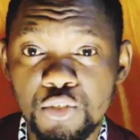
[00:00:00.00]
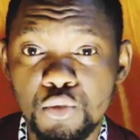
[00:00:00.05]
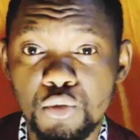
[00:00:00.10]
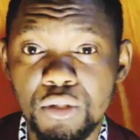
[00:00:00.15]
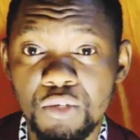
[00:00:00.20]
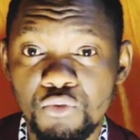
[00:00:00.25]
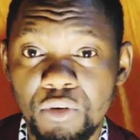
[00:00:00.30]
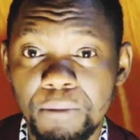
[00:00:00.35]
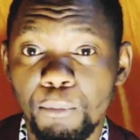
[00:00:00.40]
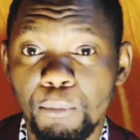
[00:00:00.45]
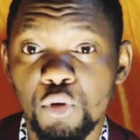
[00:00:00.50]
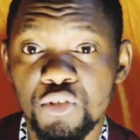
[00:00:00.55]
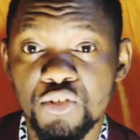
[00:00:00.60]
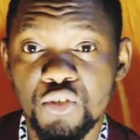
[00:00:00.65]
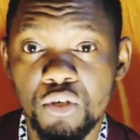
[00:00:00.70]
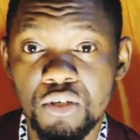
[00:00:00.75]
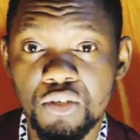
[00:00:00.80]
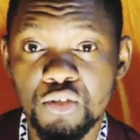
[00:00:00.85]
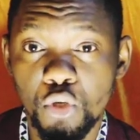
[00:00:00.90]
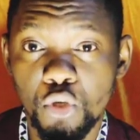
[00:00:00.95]
to the
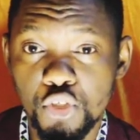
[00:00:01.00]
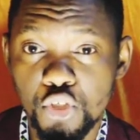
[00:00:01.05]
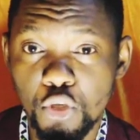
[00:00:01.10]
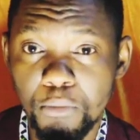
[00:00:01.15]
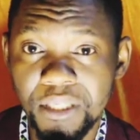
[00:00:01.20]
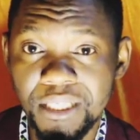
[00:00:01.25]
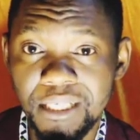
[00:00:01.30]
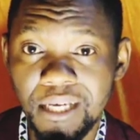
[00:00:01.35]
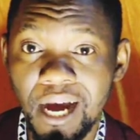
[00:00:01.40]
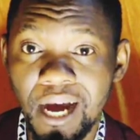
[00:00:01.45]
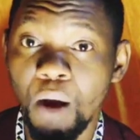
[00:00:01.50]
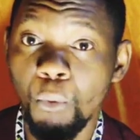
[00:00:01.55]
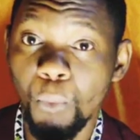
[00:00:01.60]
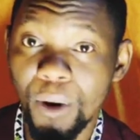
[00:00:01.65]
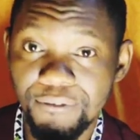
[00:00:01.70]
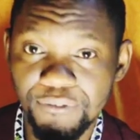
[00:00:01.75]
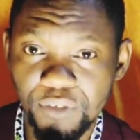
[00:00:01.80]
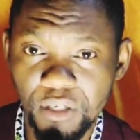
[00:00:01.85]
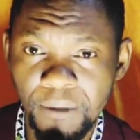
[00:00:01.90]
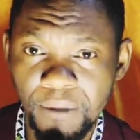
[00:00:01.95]
reports on social media.
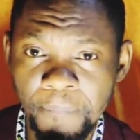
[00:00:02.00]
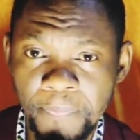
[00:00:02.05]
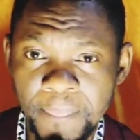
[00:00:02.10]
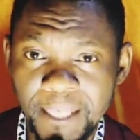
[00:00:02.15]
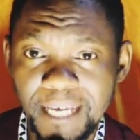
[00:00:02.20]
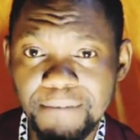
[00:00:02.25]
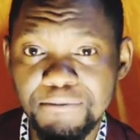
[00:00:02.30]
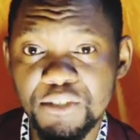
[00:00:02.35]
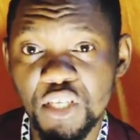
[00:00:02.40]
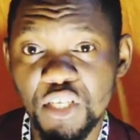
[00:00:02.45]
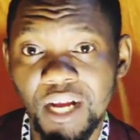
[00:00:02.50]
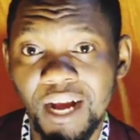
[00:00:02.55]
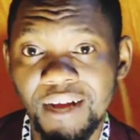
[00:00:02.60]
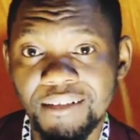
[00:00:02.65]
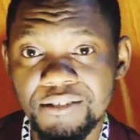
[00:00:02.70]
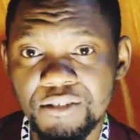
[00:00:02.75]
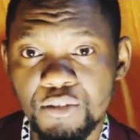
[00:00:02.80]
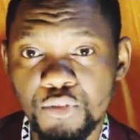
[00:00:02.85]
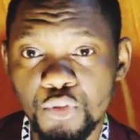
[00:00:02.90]
However, MC Kats,